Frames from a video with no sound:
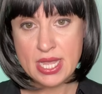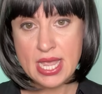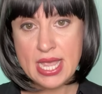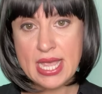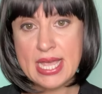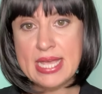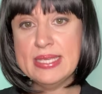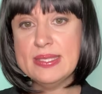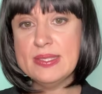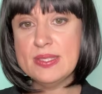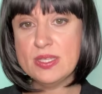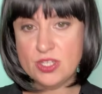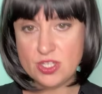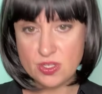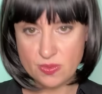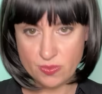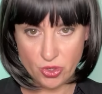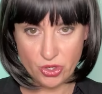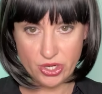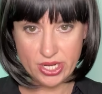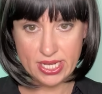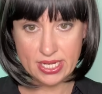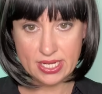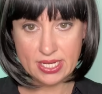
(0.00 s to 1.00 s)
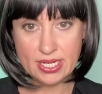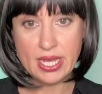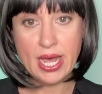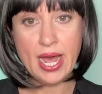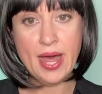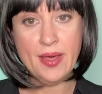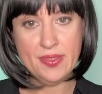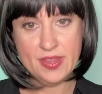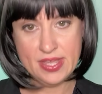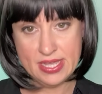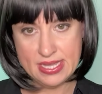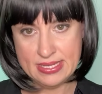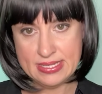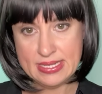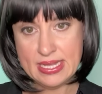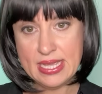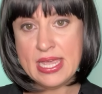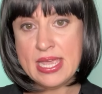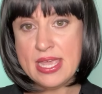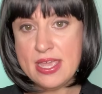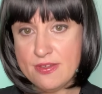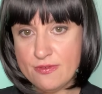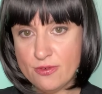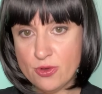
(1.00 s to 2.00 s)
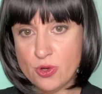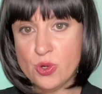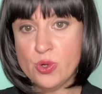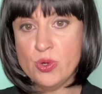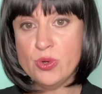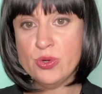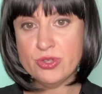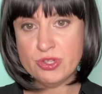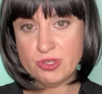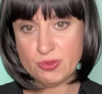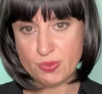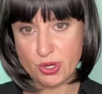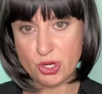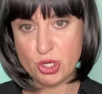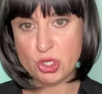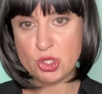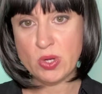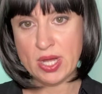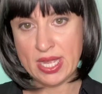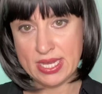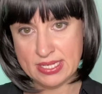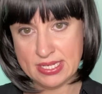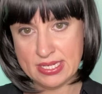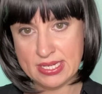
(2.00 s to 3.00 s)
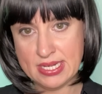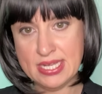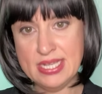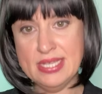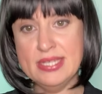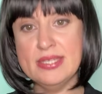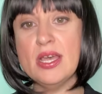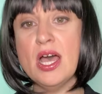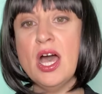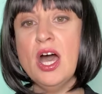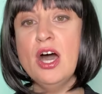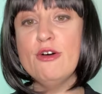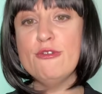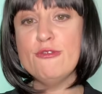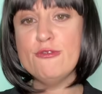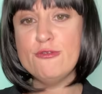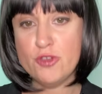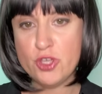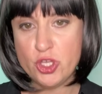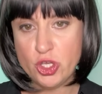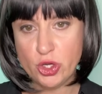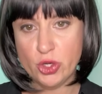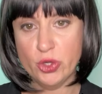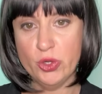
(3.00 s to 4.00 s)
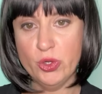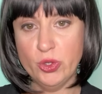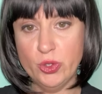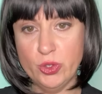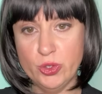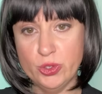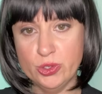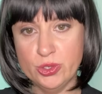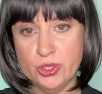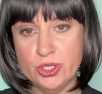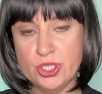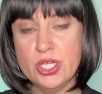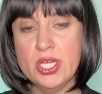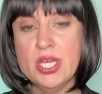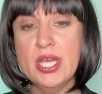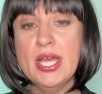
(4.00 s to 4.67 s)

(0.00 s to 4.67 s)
is the demonic and these evil spiritual entities are fueled